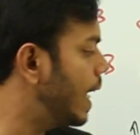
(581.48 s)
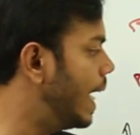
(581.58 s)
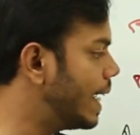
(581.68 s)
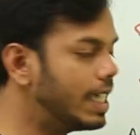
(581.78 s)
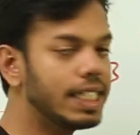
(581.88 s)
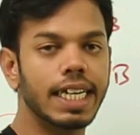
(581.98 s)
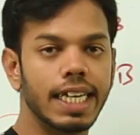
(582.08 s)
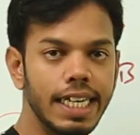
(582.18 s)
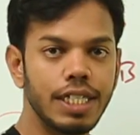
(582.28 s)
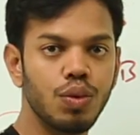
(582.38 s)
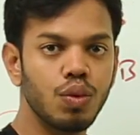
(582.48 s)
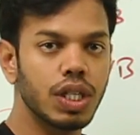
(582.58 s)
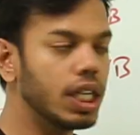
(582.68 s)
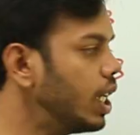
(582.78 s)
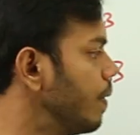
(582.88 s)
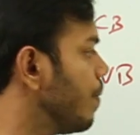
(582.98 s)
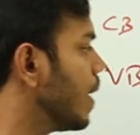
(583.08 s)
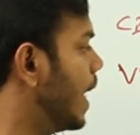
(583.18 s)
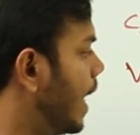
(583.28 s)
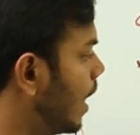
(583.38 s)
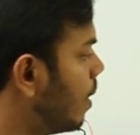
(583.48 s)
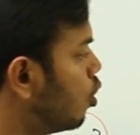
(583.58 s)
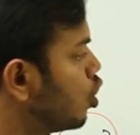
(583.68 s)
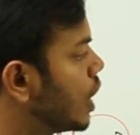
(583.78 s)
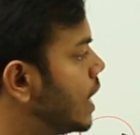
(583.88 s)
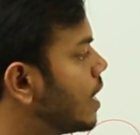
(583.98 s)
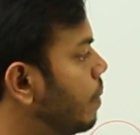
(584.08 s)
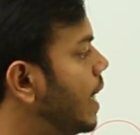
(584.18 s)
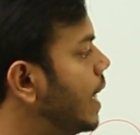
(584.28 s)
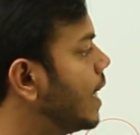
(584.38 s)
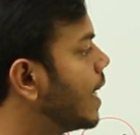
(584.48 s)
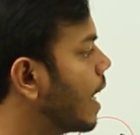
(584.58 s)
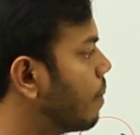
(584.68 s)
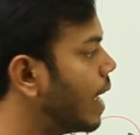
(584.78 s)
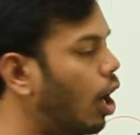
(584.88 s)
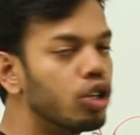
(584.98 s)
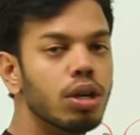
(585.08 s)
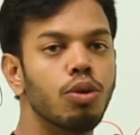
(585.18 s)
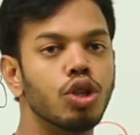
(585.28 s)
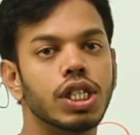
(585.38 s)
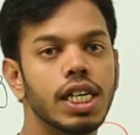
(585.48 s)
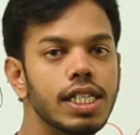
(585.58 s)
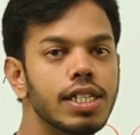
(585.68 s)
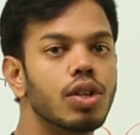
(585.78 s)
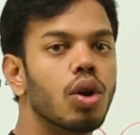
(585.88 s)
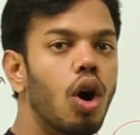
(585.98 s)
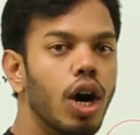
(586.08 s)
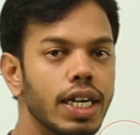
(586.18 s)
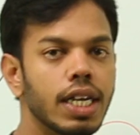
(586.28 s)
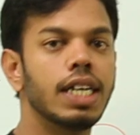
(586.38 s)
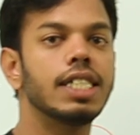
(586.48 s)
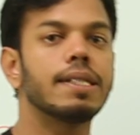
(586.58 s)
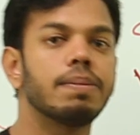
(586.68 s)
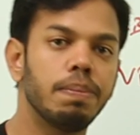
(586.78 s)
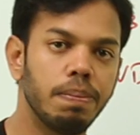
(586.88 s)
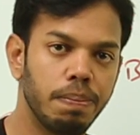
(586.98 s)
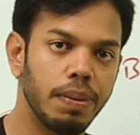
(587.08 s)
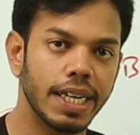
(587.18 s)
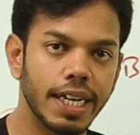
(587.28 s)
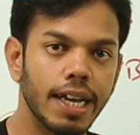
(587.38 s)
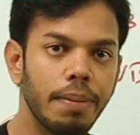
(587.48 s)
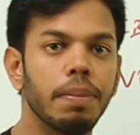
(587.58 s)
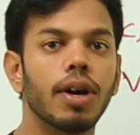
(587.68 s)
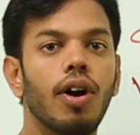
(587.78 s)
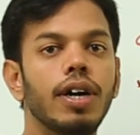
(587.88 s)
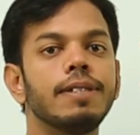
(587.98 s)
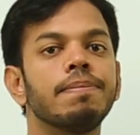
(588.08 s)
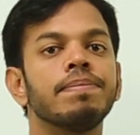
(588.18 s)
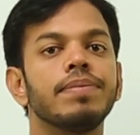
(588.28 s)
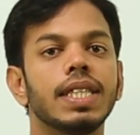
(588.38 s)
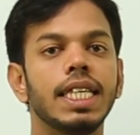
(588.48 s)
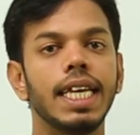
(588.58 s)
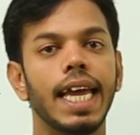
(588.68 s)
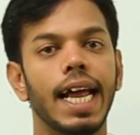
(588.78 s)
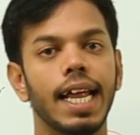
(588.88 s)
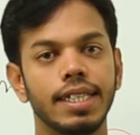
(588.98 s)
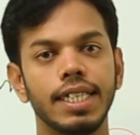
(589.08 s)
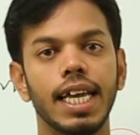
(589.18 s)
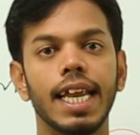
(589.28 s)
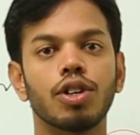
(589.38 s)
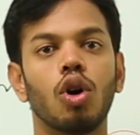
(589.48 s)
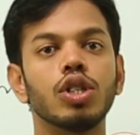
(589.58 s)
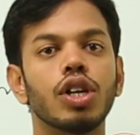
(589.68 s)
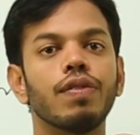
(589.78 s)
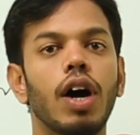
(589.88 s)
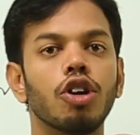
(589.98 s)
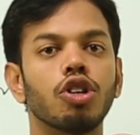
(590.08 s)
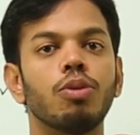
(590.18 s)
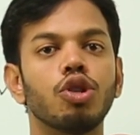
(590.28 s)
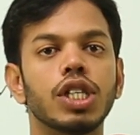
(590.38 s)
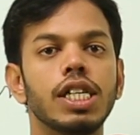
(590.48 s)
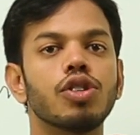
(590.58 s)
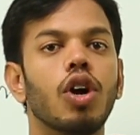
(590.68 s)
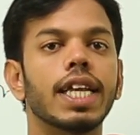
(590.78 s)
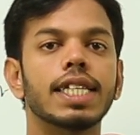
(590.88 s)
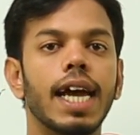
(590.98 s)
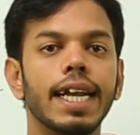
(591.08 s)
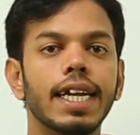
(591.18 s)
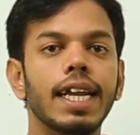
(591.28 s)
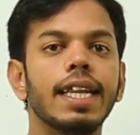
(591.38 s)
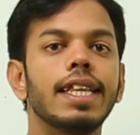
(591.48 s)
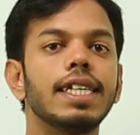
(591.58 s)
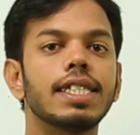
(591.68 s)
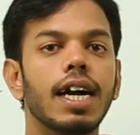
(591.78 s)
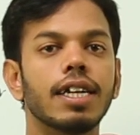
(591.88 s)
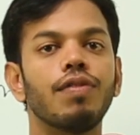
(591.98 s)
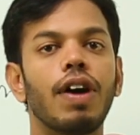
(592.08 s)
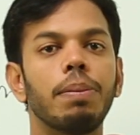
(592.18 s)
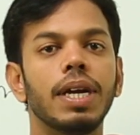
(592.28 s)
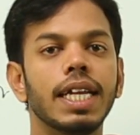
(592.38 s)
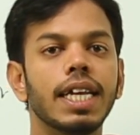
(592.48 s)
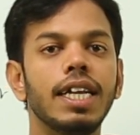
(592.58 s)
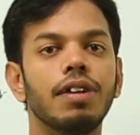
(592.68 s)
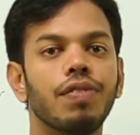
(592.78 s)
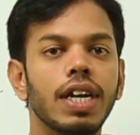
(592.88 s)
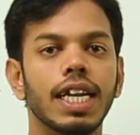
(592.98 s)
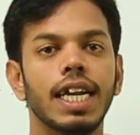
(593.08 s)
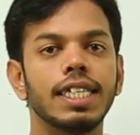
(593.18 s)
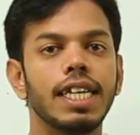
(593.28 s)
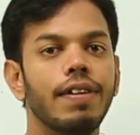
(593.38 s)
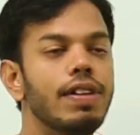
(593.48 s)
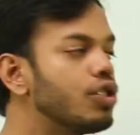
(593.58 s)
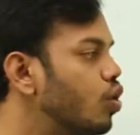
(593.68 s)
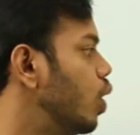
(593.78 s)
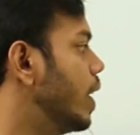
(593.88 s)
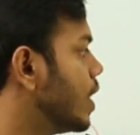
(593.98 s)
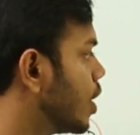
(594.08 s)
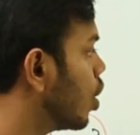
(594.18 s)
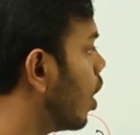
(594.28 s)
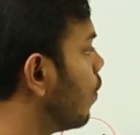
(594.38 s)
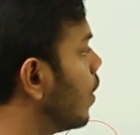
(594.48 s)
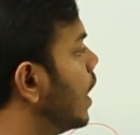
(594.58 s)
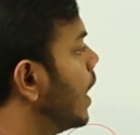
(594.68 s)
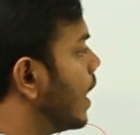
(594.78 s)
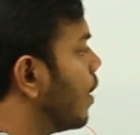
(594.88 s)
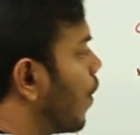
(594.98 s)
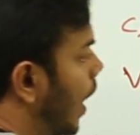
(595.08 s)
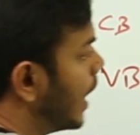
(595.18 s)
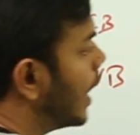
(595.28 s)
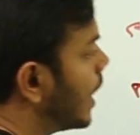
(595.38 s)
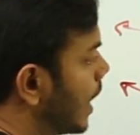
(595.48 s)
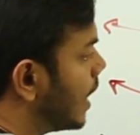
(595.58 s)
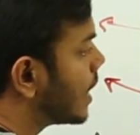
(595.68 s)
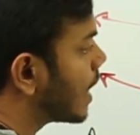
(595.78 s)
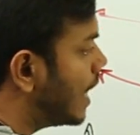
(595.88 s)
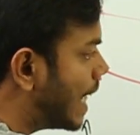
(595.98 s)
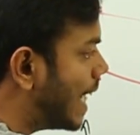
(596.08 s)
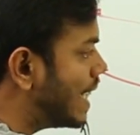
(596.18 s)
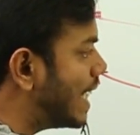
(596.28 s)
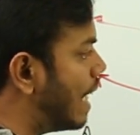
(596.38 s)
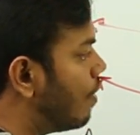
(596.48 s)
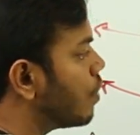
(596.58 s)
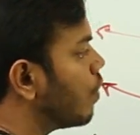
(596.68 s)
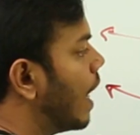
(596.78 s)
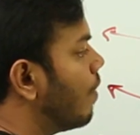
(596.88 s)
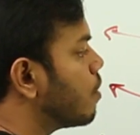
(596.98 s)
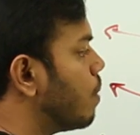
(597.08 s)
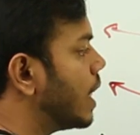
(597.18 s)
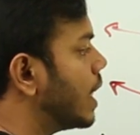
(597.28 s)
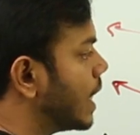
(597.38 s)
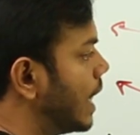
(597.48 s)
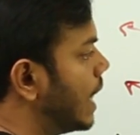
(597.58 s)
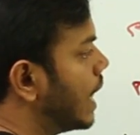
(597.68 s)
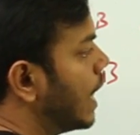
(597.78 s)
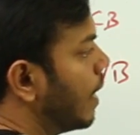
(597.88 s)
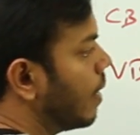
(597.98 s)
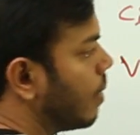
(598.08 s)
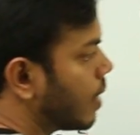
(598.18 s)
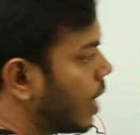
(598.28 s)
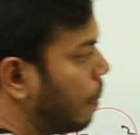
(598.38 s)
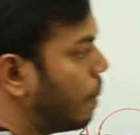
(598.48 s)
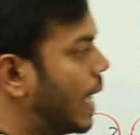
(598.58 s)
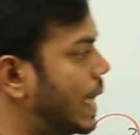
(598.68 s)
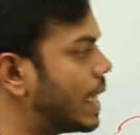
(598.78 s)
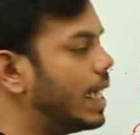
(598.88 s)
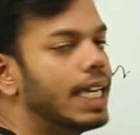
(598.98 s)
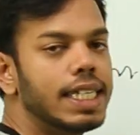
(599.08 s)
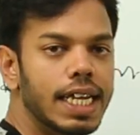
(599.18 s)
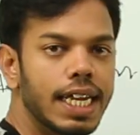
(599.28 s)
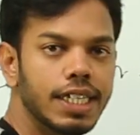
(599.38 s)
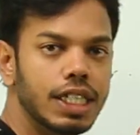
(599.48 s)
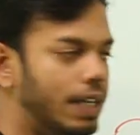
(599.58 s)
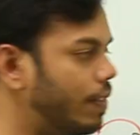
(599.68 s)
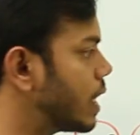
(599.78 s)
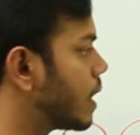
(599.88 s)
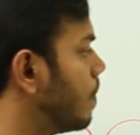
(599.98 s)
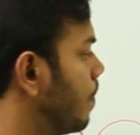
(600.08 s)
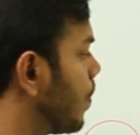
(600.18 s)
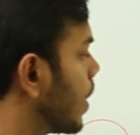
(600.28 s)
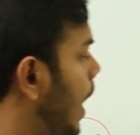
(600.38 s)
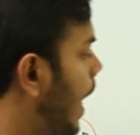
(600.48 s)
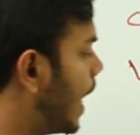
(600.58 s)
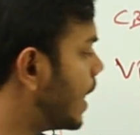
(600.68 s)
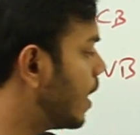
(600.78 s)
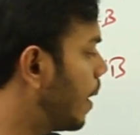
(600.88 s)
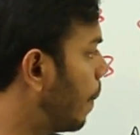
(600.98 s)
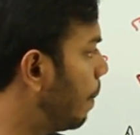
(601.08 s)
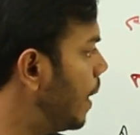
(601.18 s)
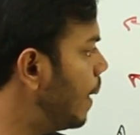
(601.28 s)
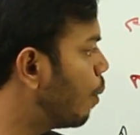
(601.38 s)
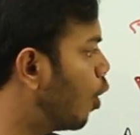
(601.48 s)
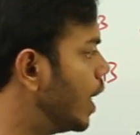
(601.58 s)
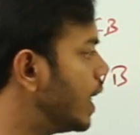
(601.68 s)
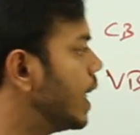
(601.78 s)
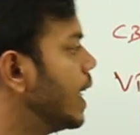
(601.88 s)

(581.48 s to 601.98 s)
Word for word: it is decreased to c innermost shells remain intact but outermost shells got splitted up because the the electrons of the outermost shells got excited and they started vibrating in different energy levels so instead of defining it in discrete energy levels we have splitted the 3p and 3s energy levels at b point